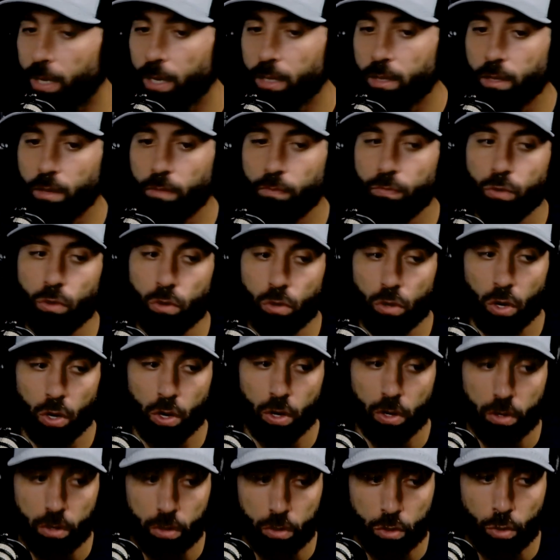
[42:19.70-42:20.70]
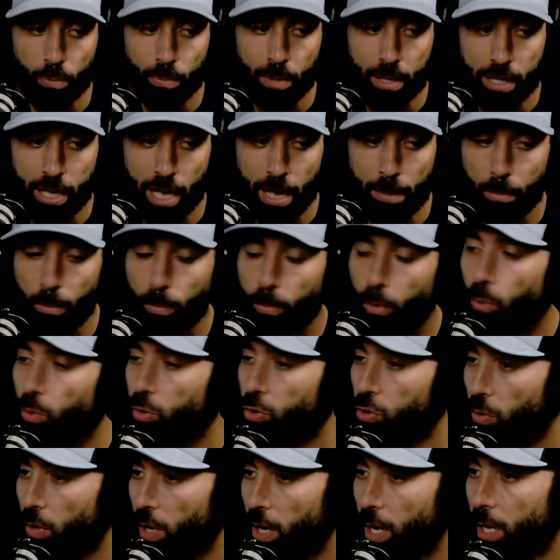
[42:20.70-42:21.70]
if you learn to be capable
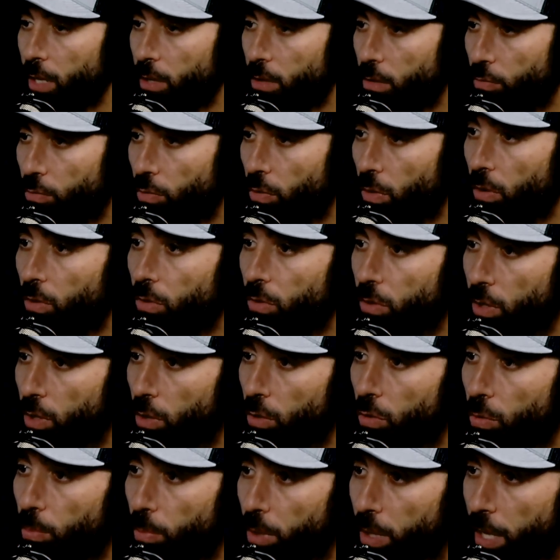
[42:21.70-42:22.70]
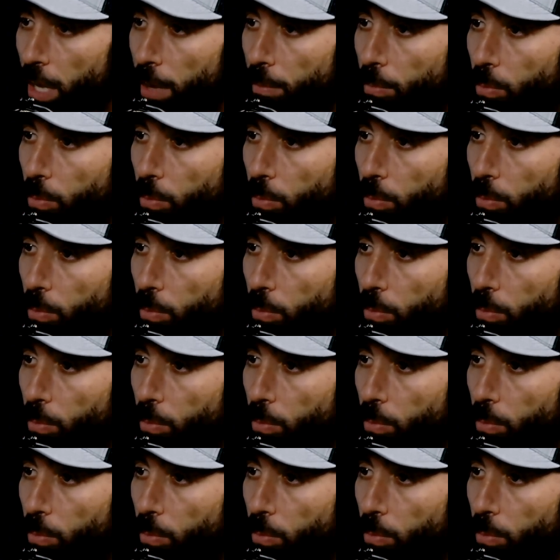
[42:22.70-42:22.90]
with your hands, if you learn the skills to be capable